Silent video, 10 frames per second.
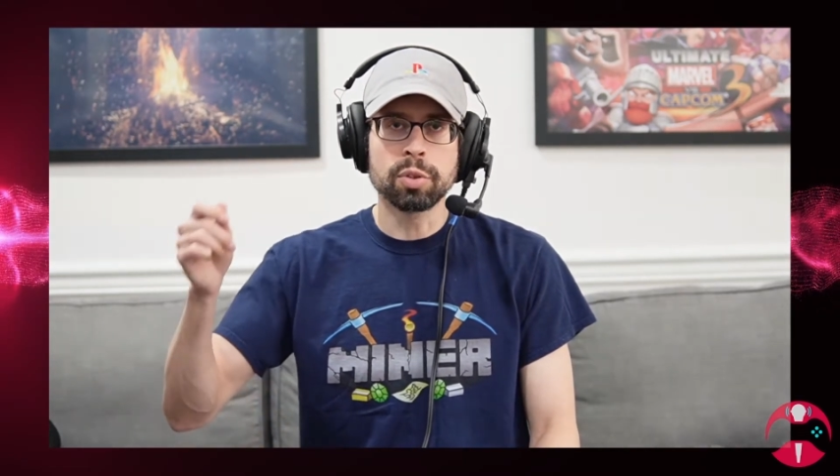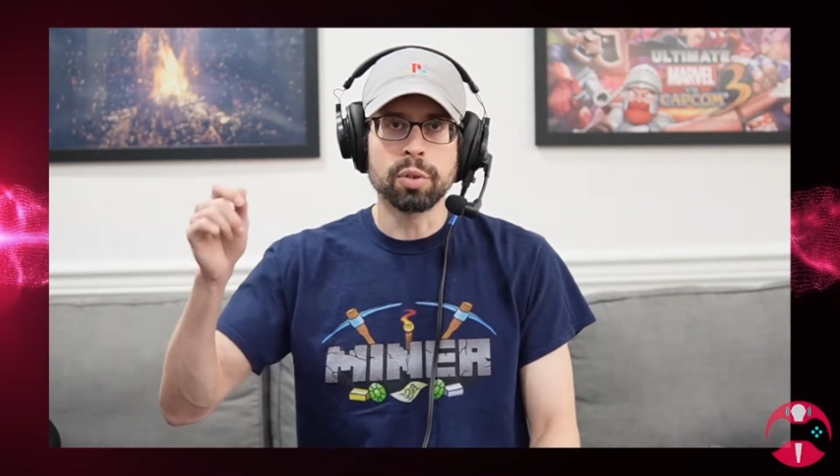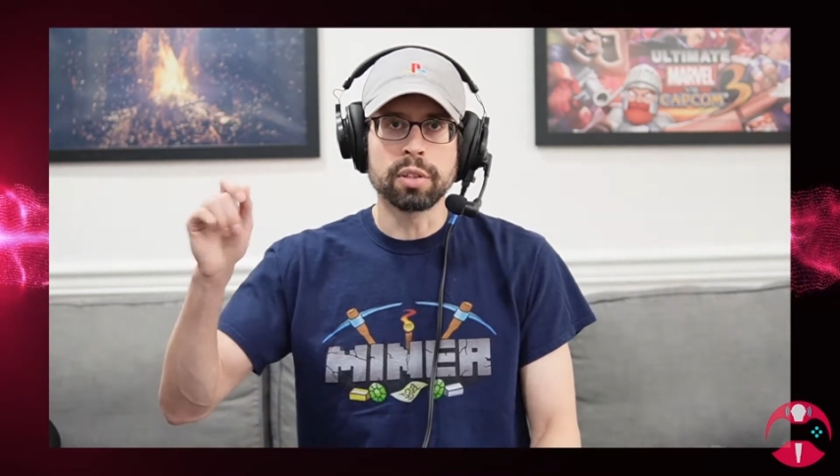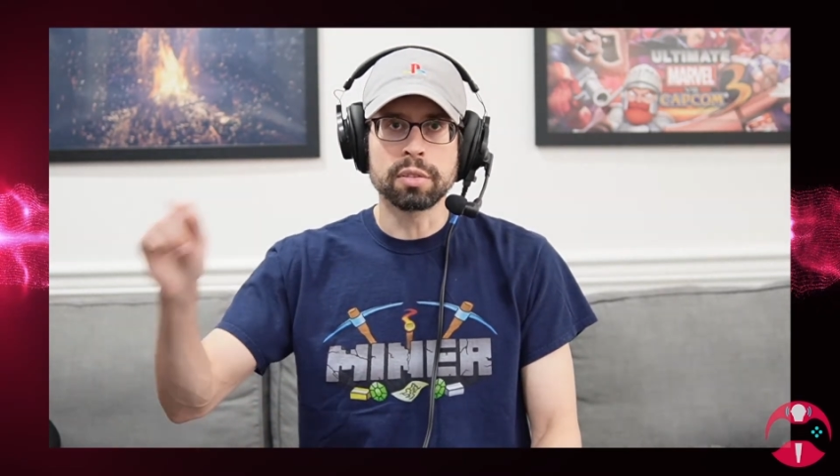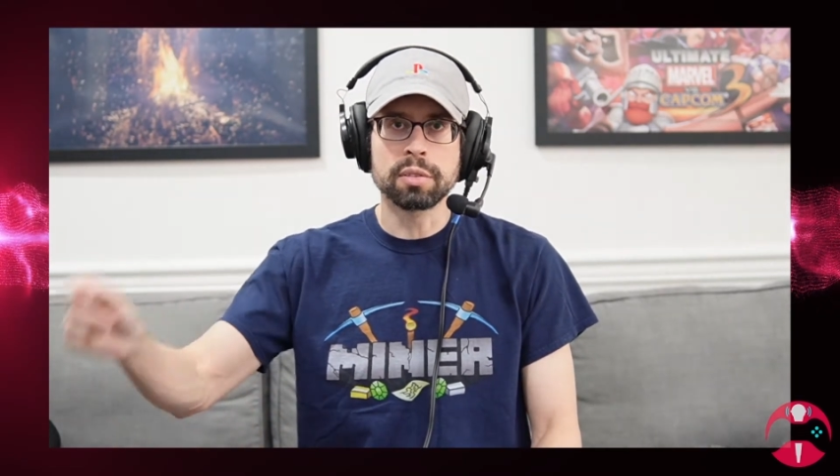
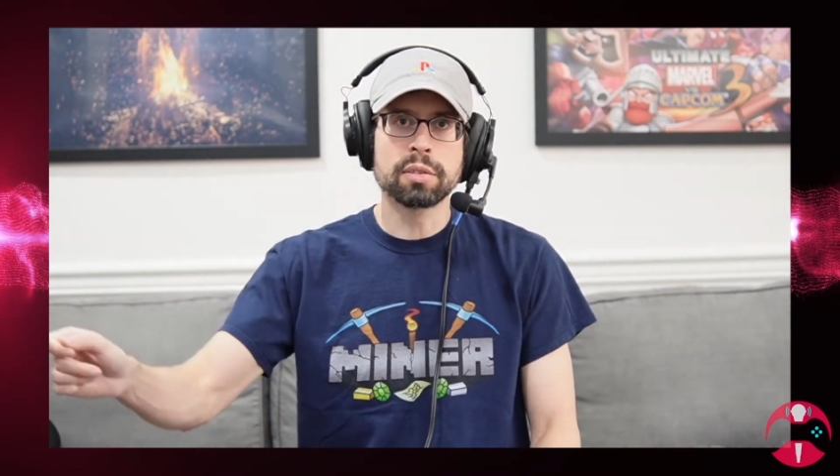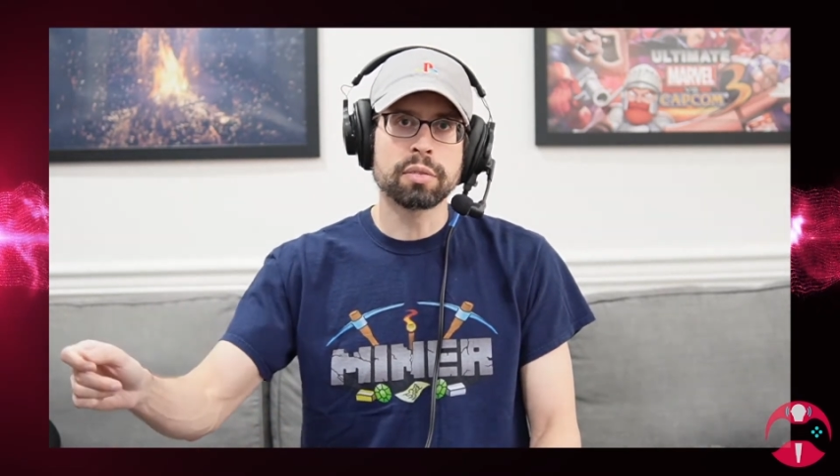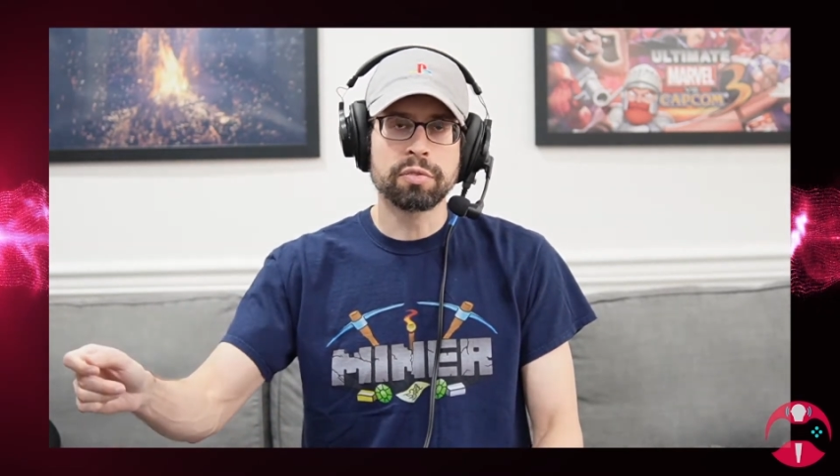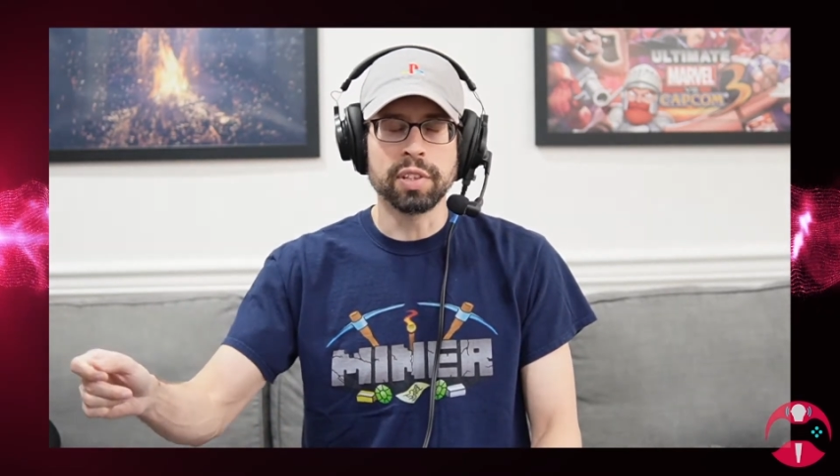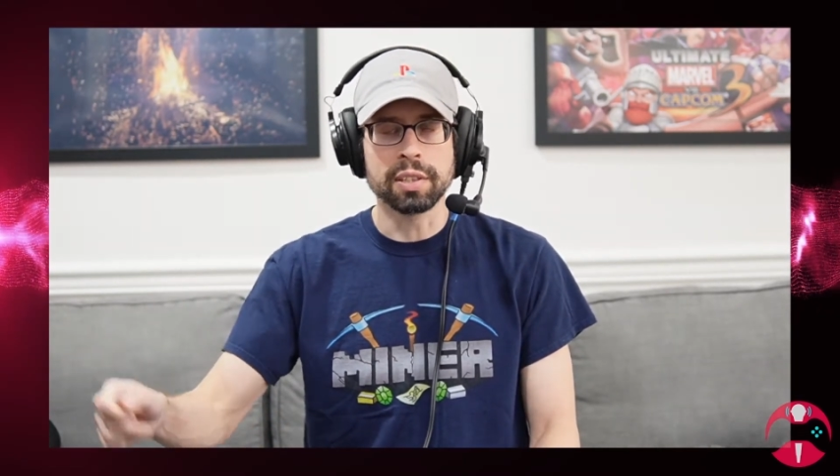
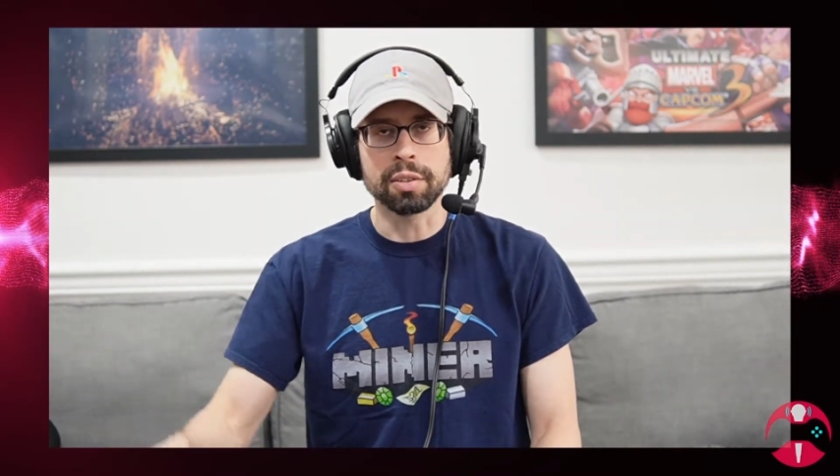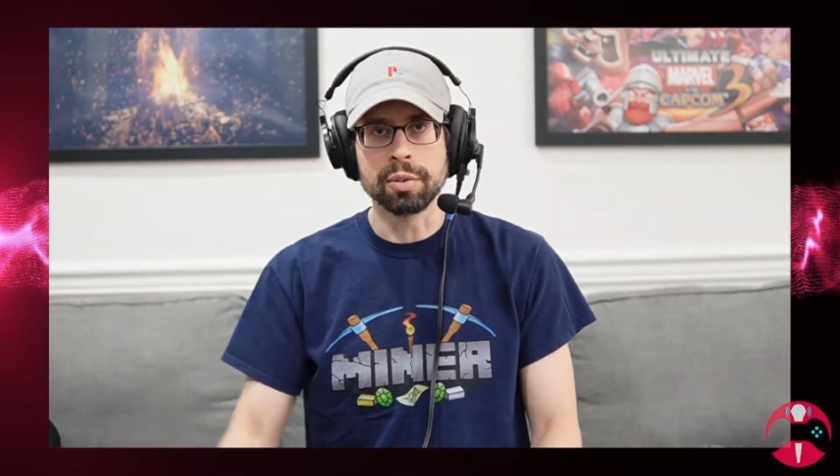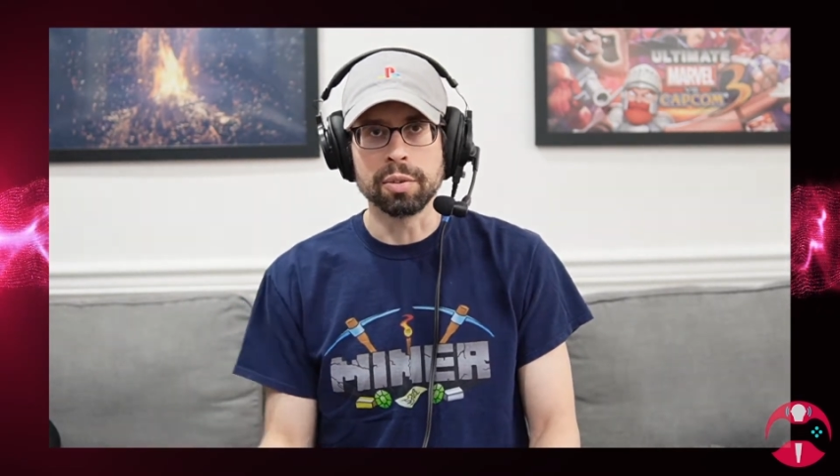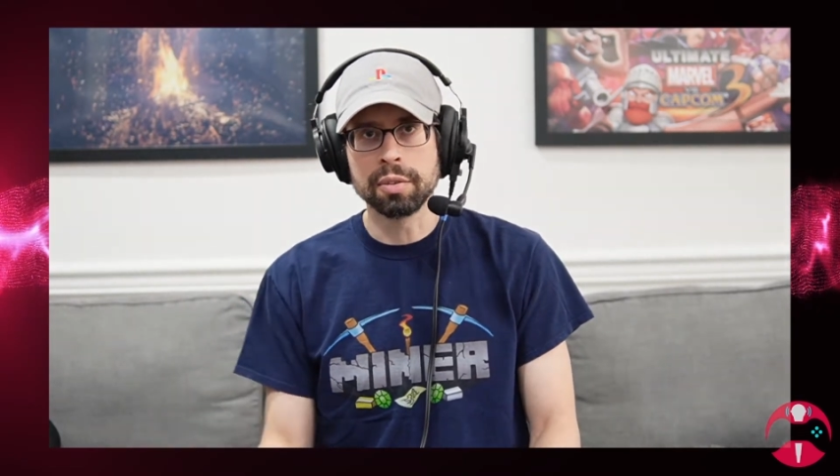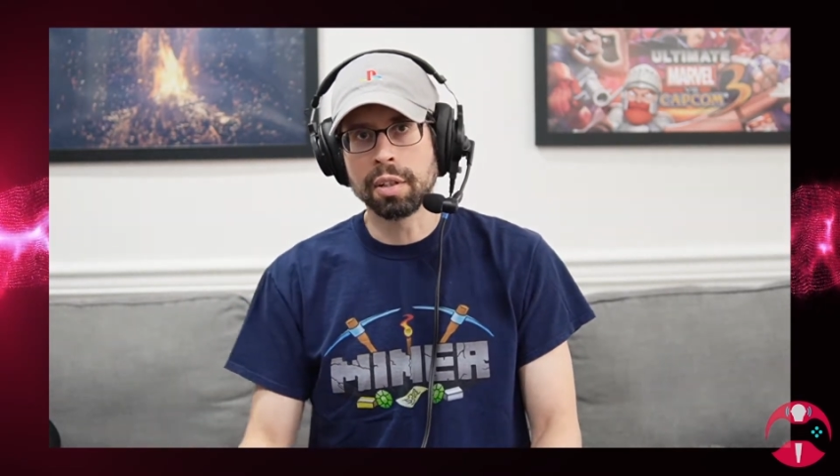towards
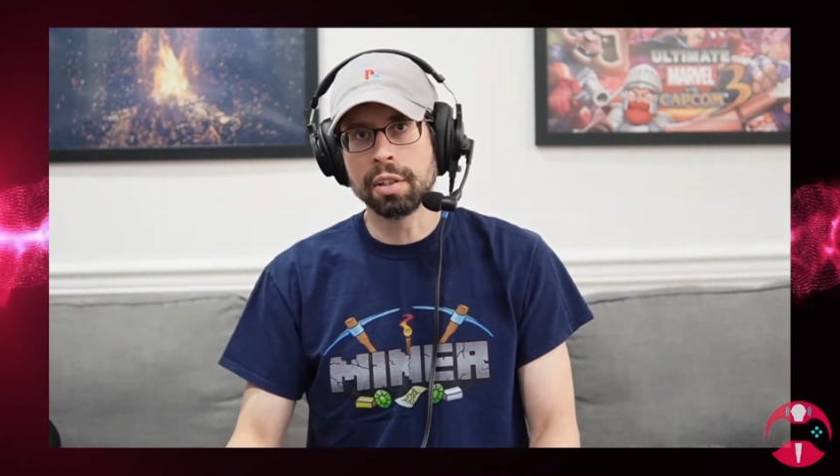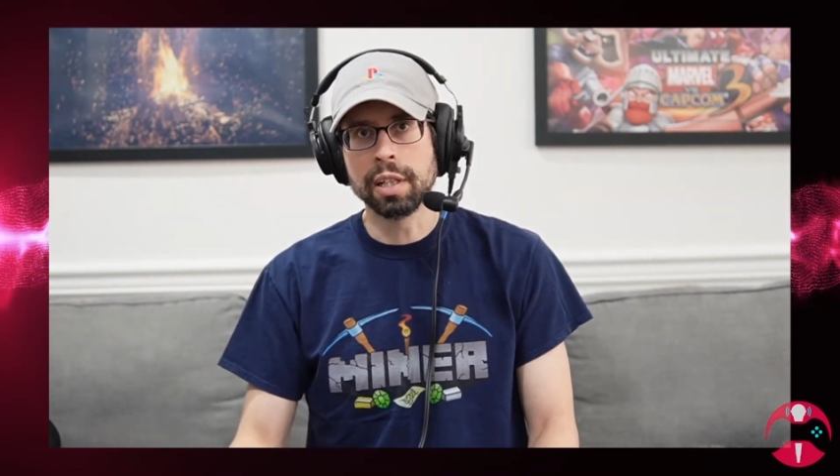physical